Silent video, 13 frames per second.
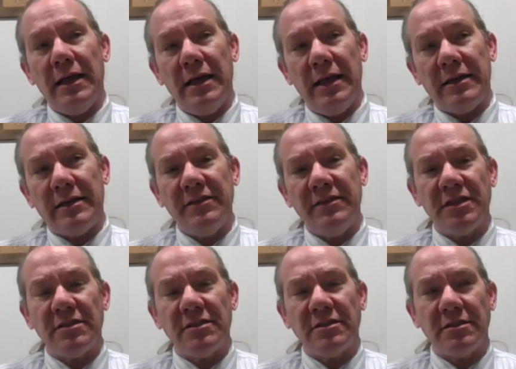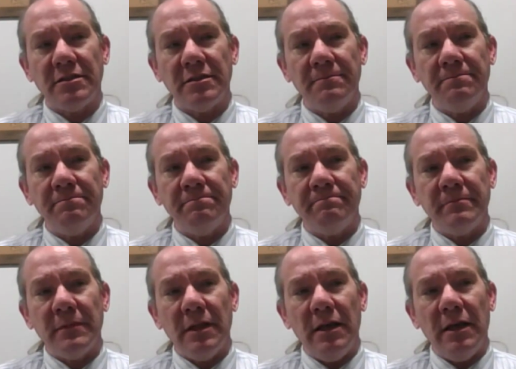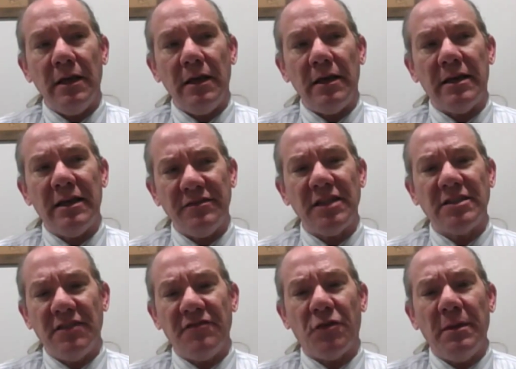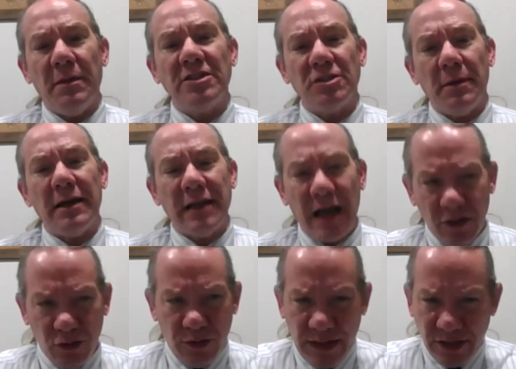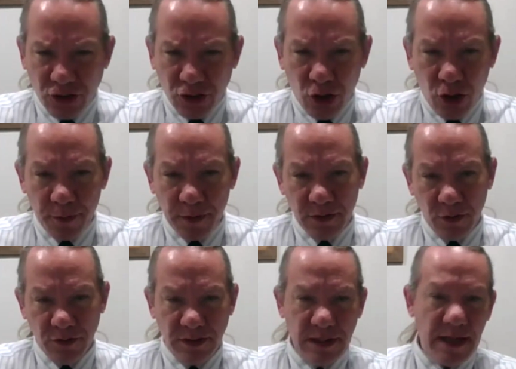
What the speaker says: it gives us it gives us information about how to interpret those